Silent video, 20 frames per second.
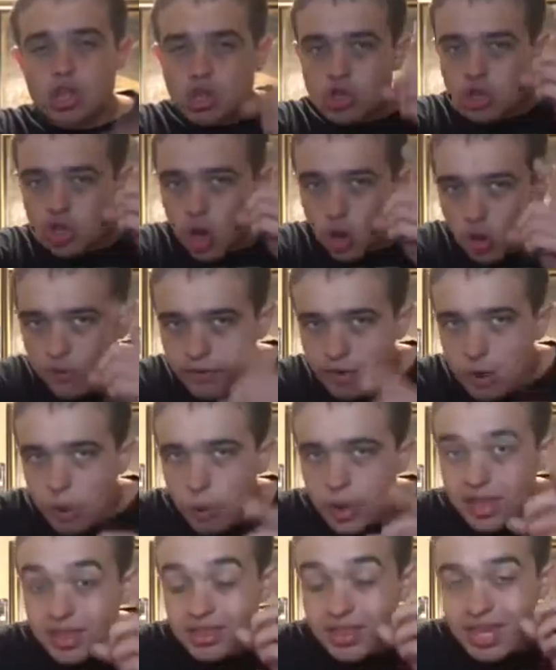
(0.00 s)
Nova
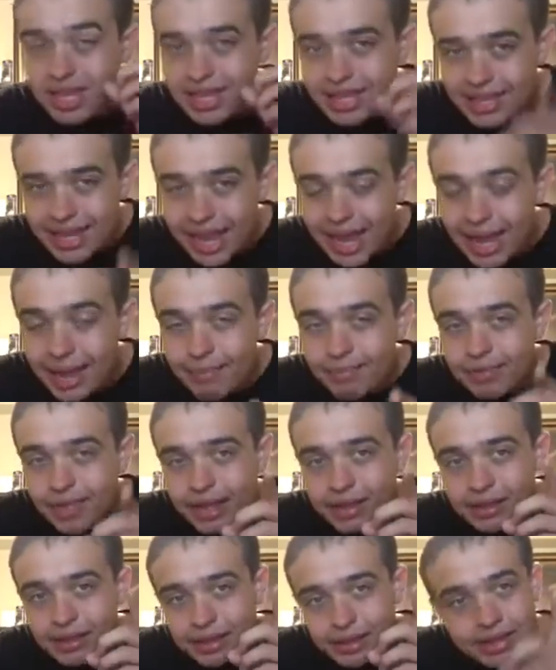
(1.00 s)
was the name
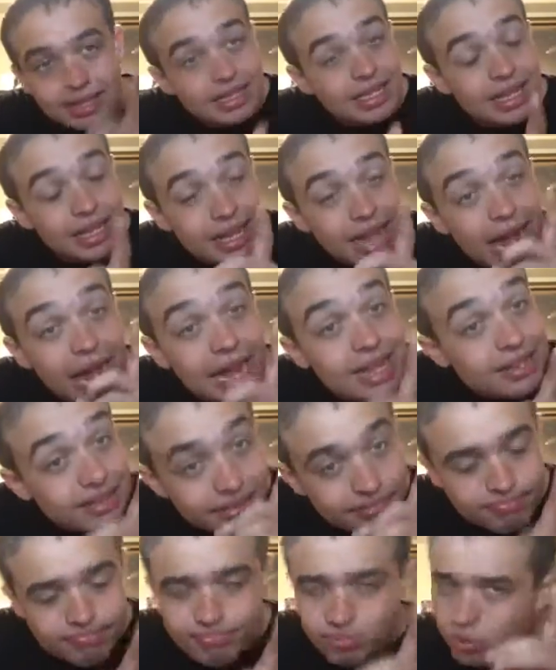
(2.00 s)
that I
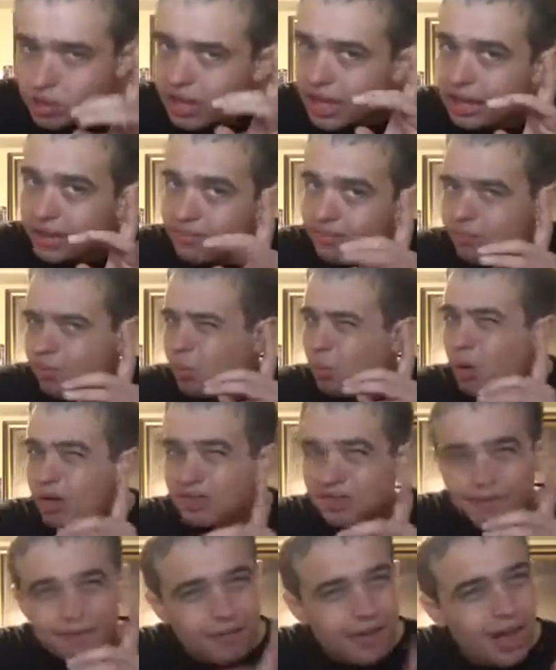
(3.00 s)
was like,
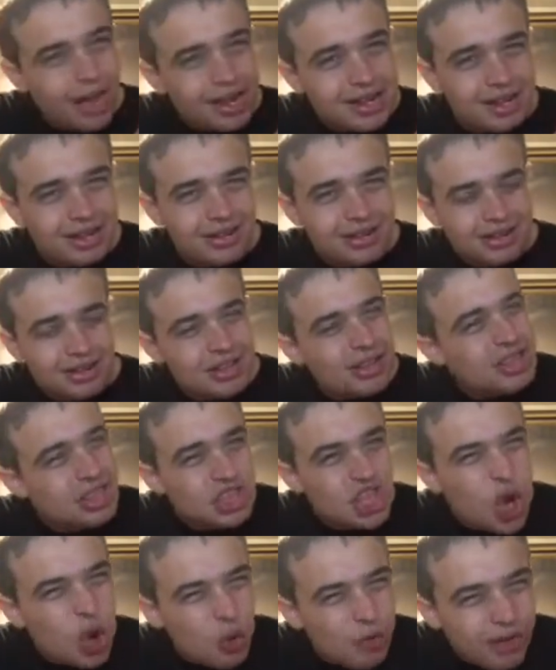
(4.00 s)
what the fuck?
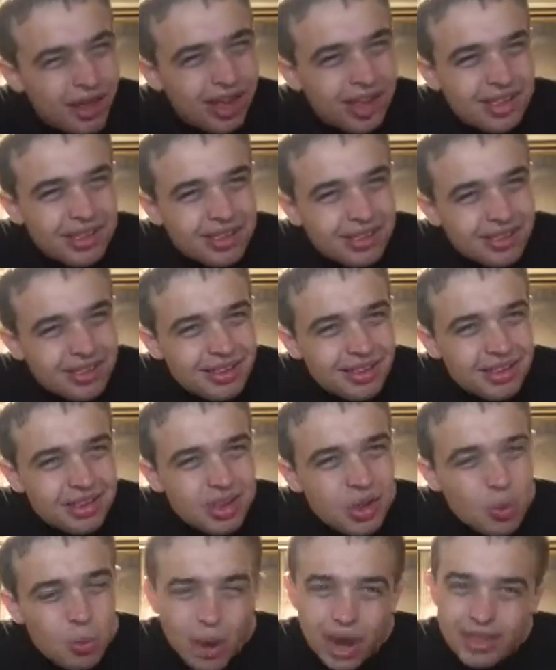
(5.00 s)
Nova?
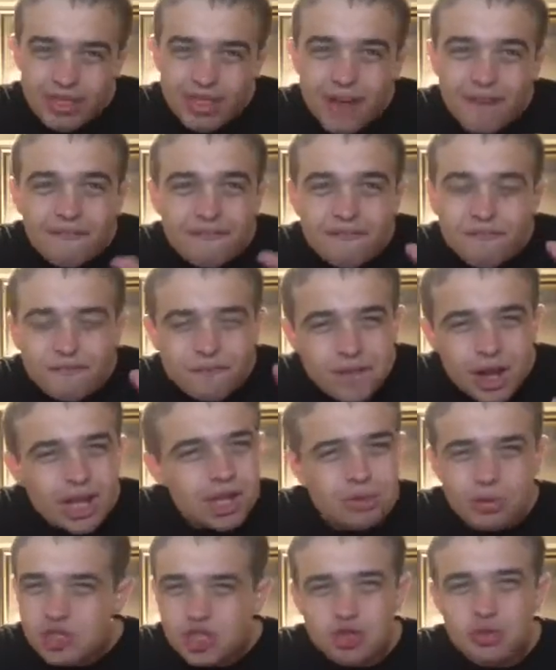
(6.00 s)
Why the
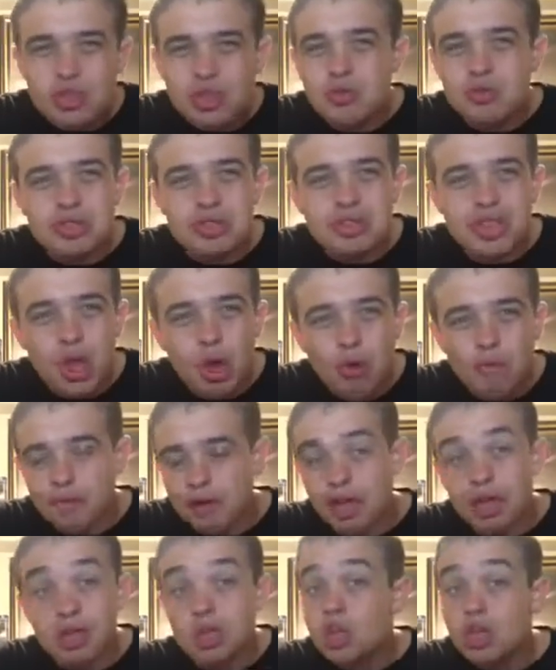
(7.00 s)
fuck would you use
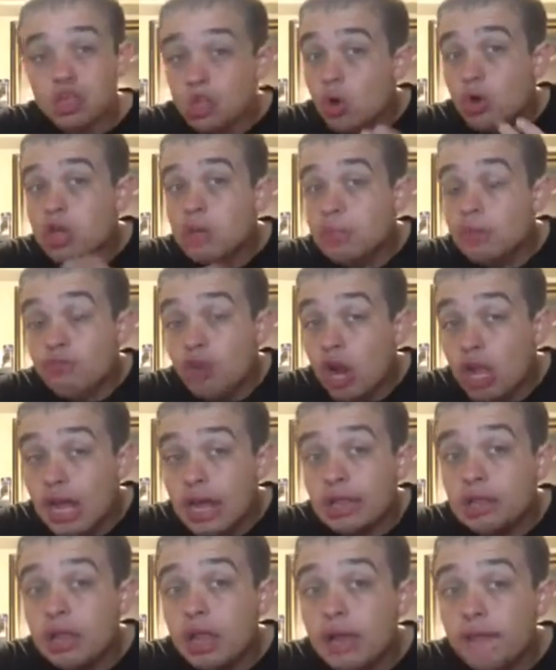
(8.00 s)
Nova? Don't get me wrong,
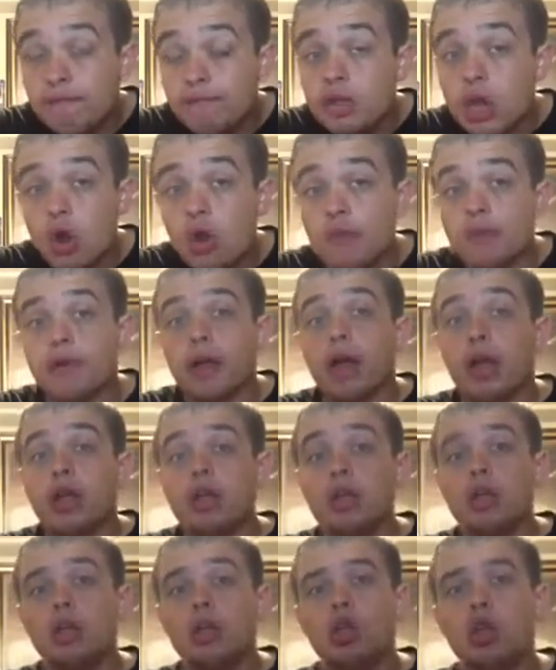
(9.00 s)
I love Nova.